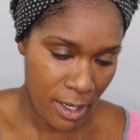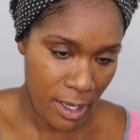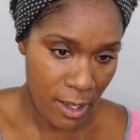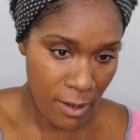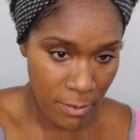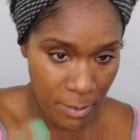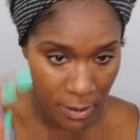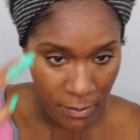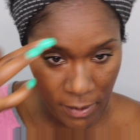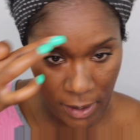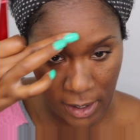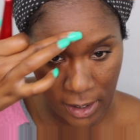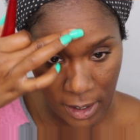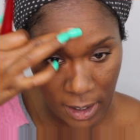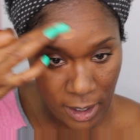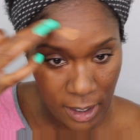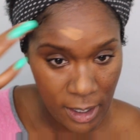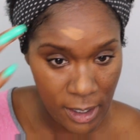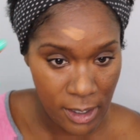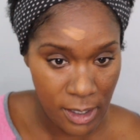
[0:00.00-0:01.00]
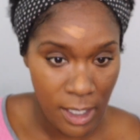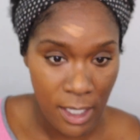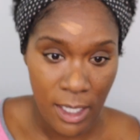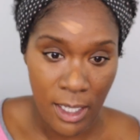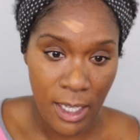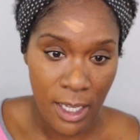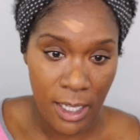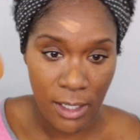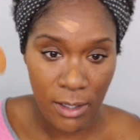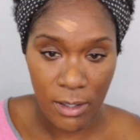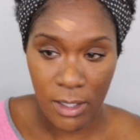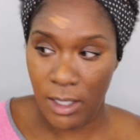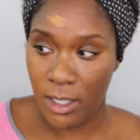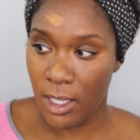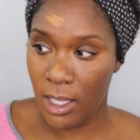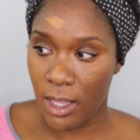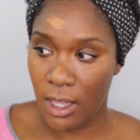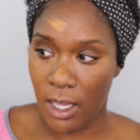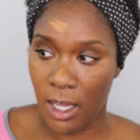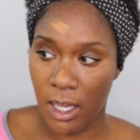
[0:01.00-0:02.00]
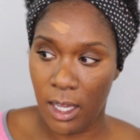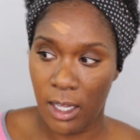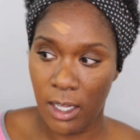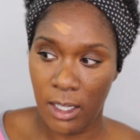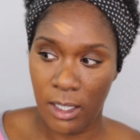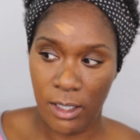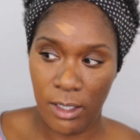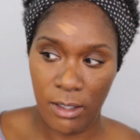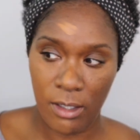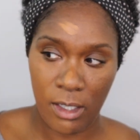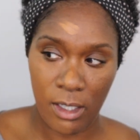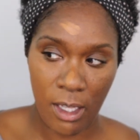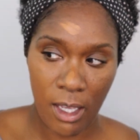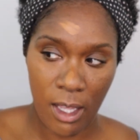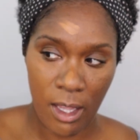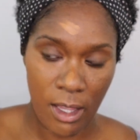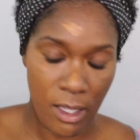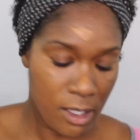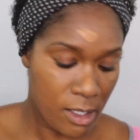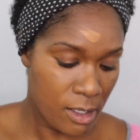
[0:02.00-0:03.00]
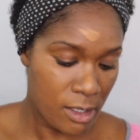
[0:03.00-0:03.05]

half my face, I guess. And you saw the